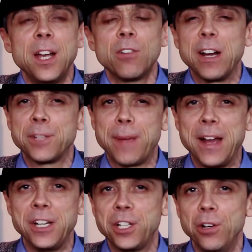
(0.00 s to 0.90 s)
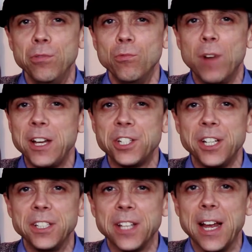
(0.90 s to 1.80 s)
Crash Bandicoot
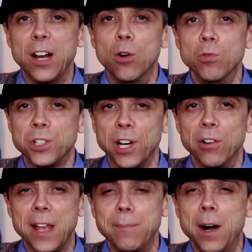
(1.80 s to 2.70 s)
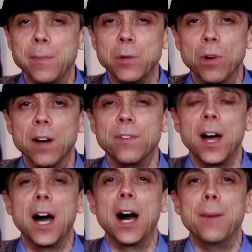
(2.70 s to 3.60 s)
Racing's there also, and that might be worth
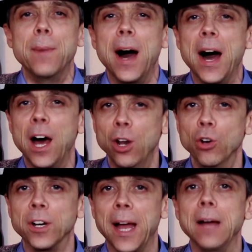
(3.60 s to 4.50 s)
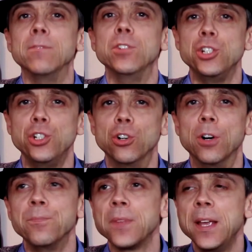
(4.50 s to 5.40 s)
a look at for sure.